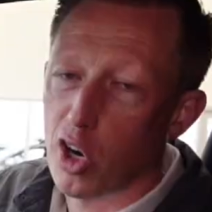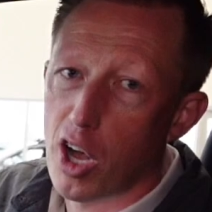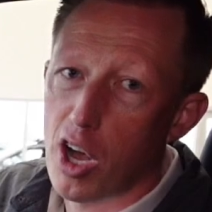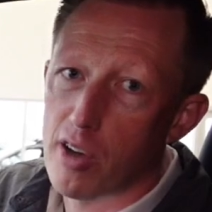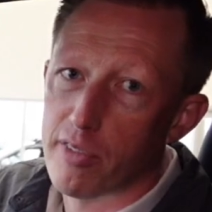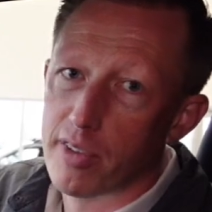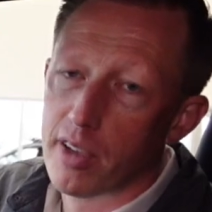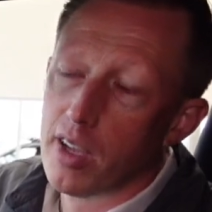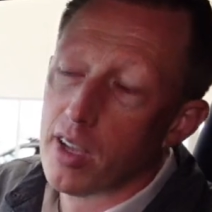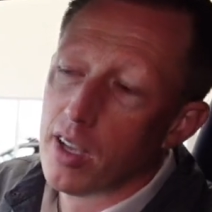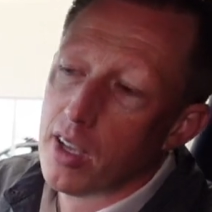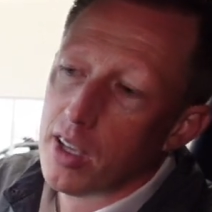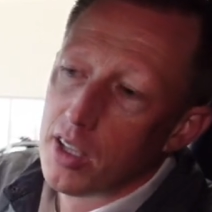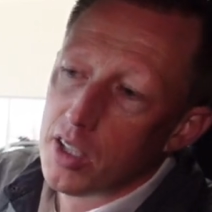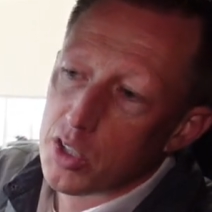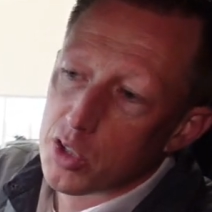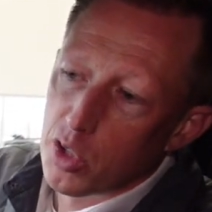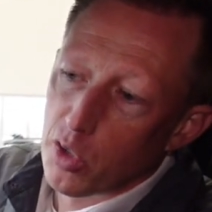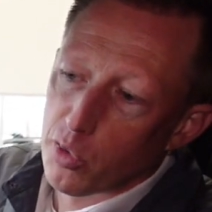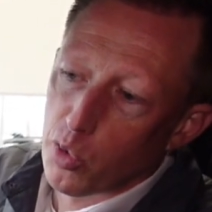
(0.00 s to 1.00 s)
off.
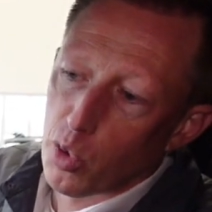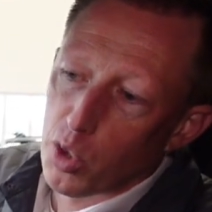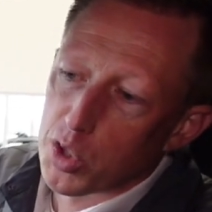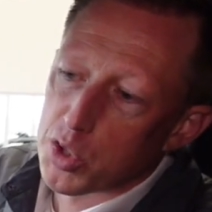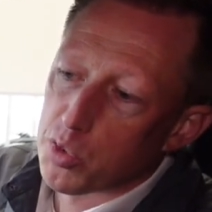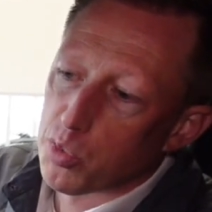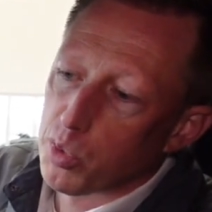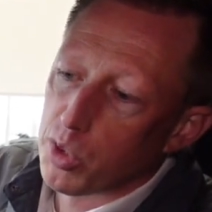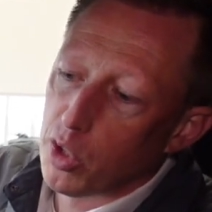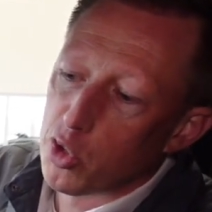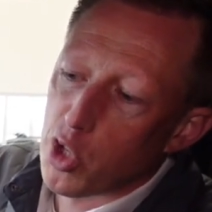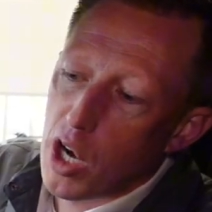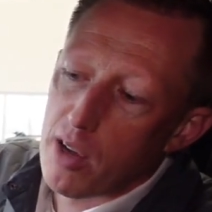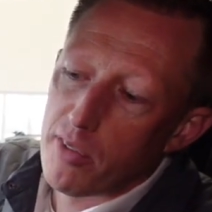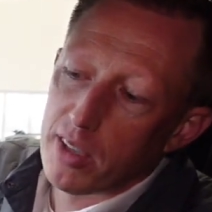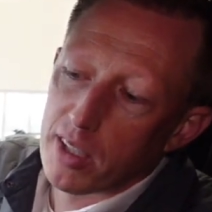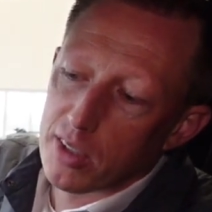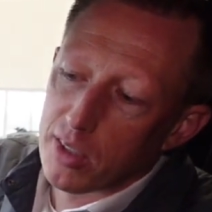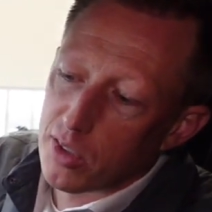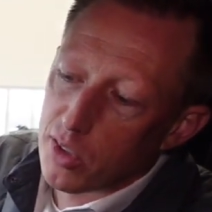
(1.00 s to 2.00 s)
So of course, when you're
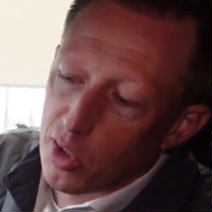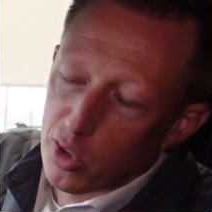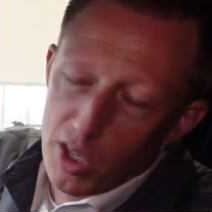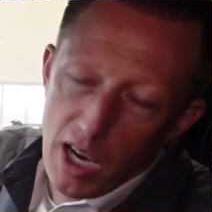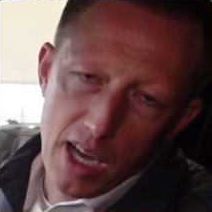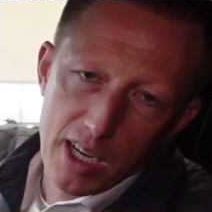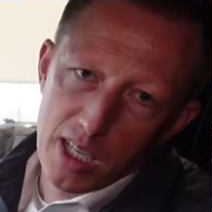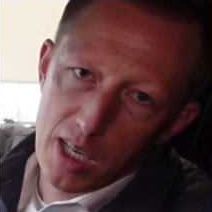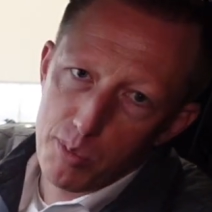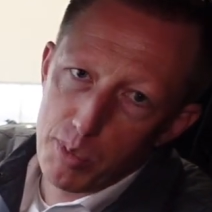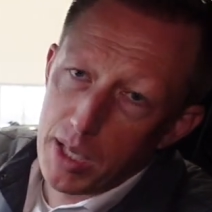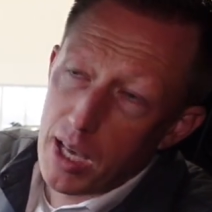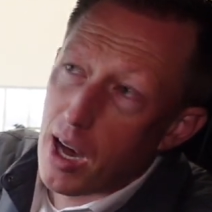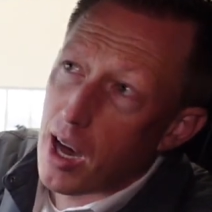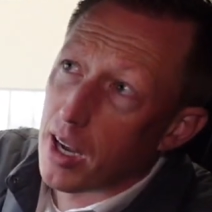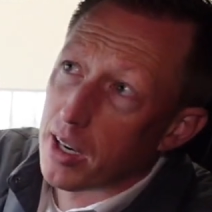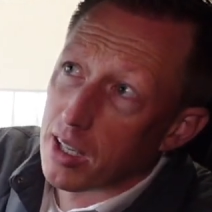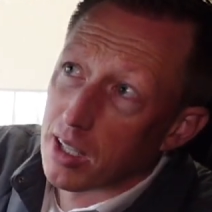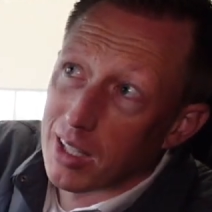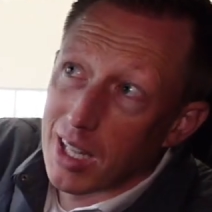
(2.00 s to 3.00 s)
driving, they're not going to be
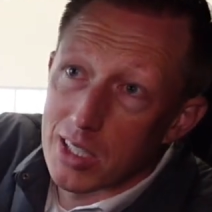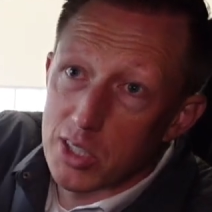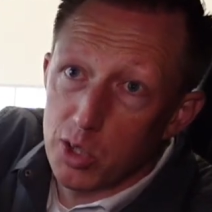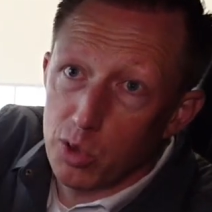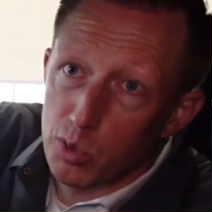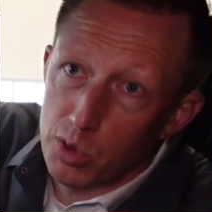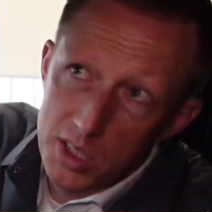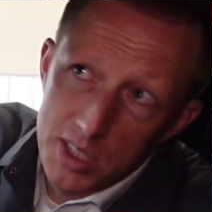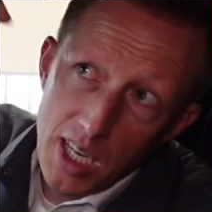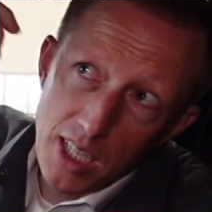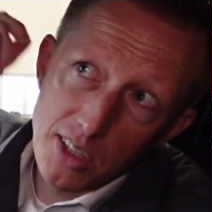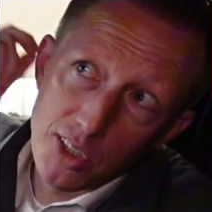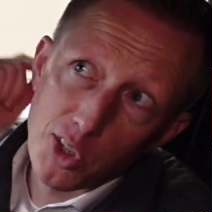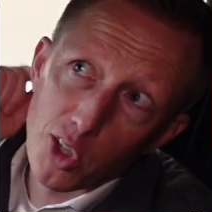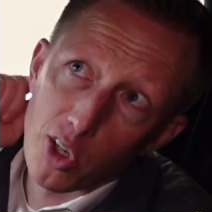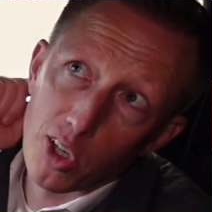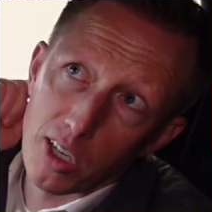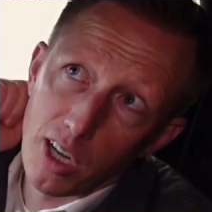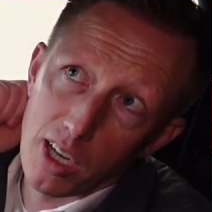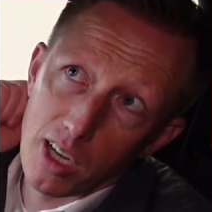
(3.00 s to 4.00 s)
on unless you decide to turn it